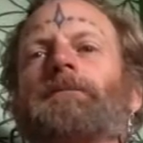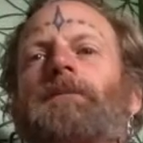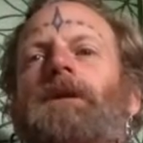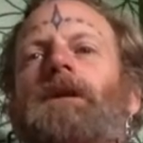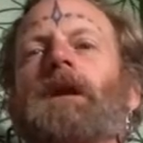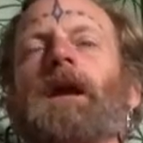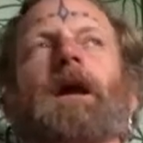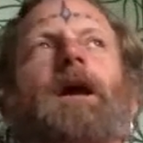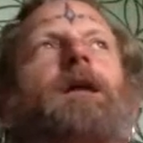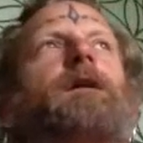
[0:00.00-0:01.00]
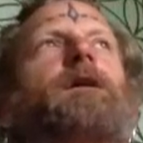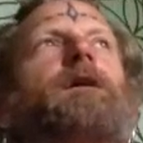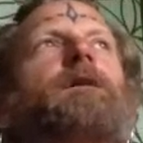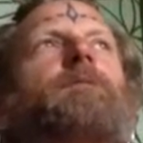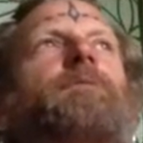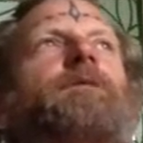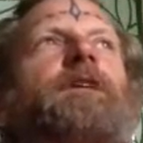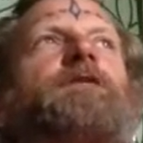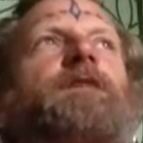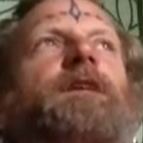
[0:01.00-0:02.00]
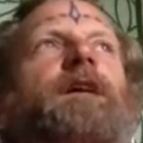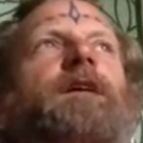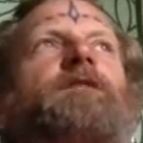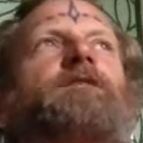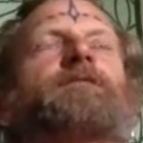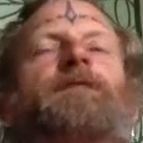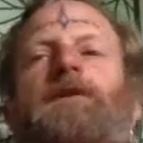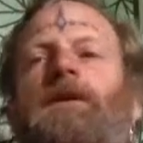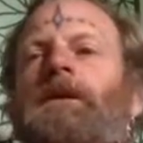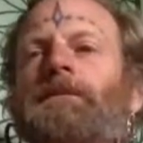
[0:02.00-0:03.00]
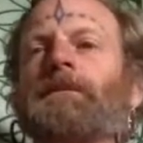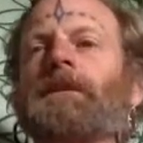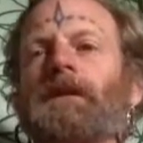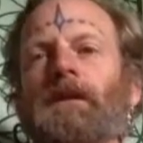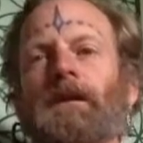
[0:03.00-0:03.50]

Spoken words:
and possession is fear and